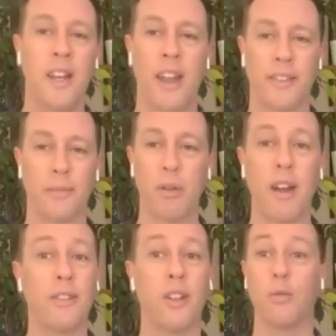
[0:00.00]
Now,
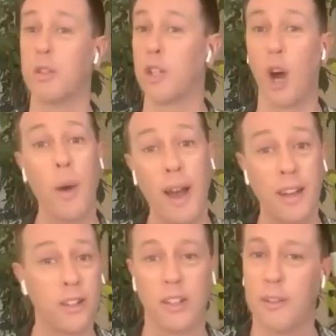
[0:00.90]
Saprasios would go
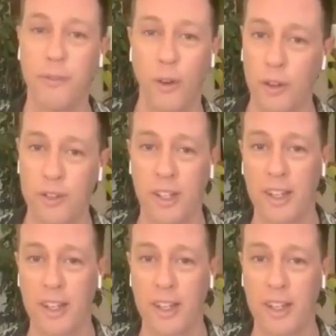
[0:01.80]
out into the forest